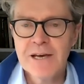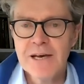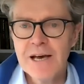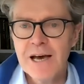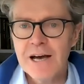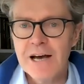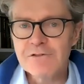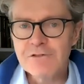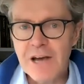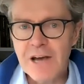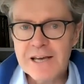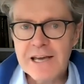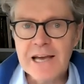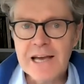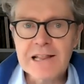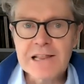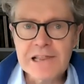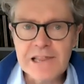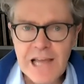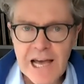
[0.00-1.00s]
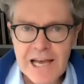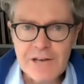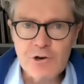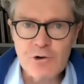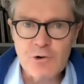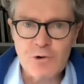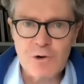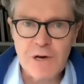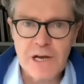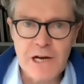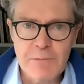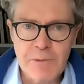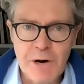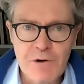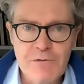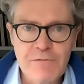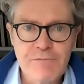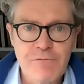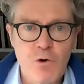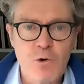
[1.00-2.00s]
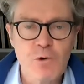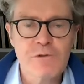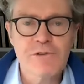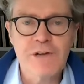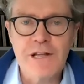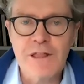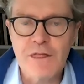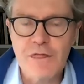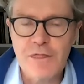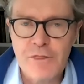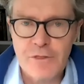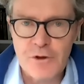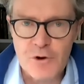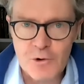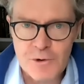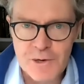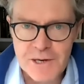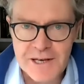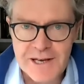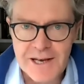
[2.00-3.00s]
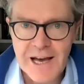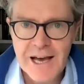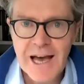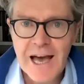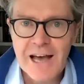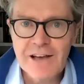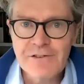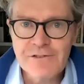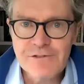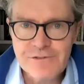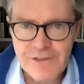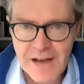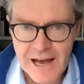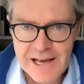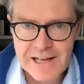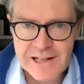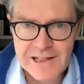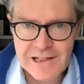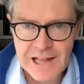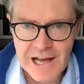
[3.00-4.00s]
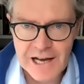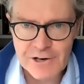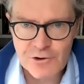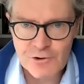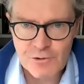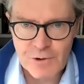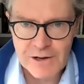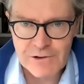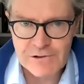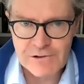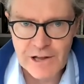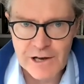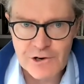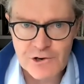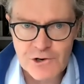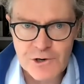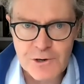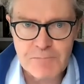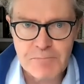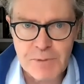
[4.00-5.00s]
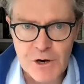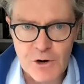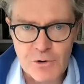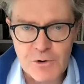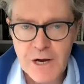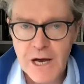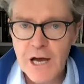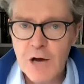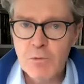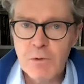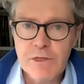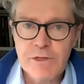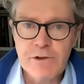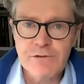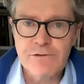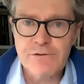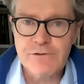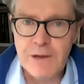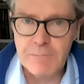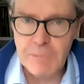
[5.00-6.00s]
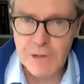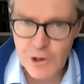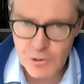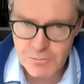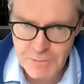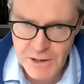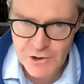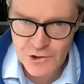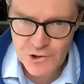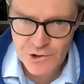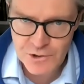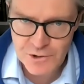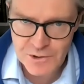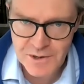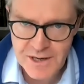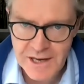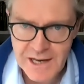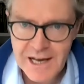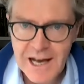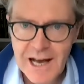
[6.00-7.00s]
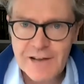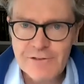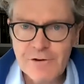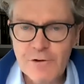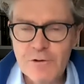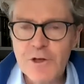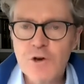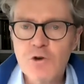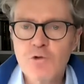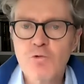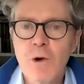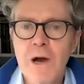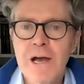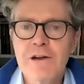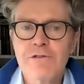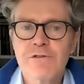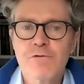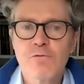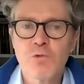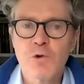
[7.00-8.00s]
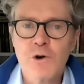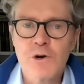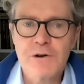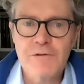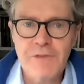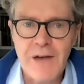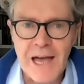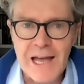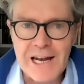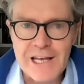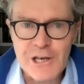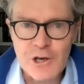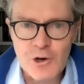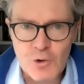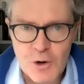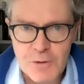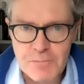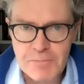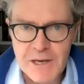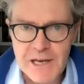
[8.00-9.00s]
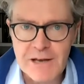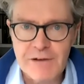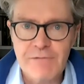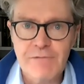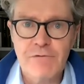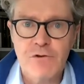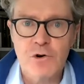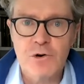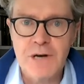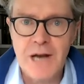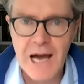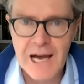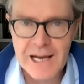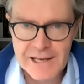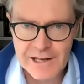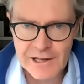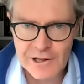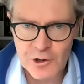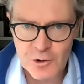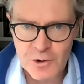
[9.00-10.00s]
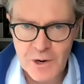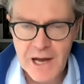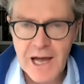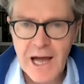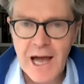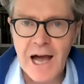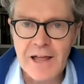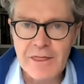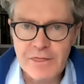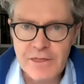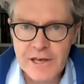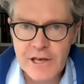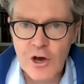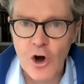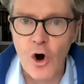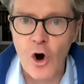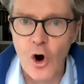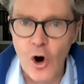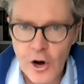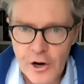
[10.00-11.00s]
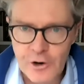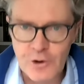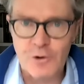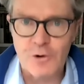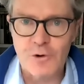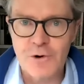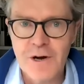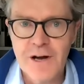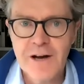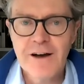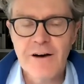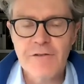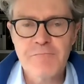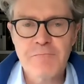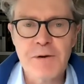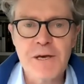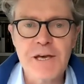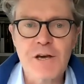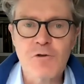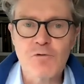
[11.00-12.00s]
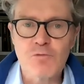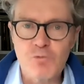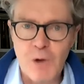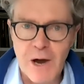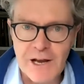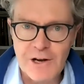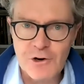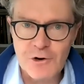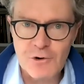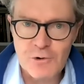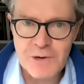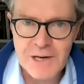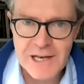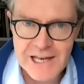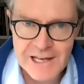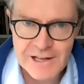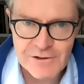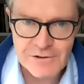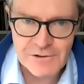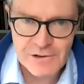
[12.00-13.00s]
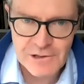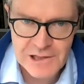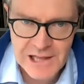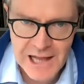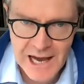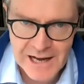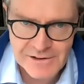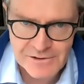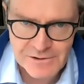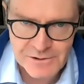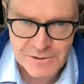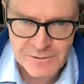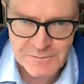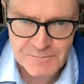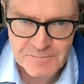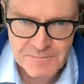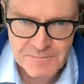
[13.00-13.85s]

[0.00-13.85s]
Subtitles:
A decade later, in about 1430, a second Latin translation appeared with a similar mission. And so the greatest work of any European vernacular had the honor of being rendered into Latin.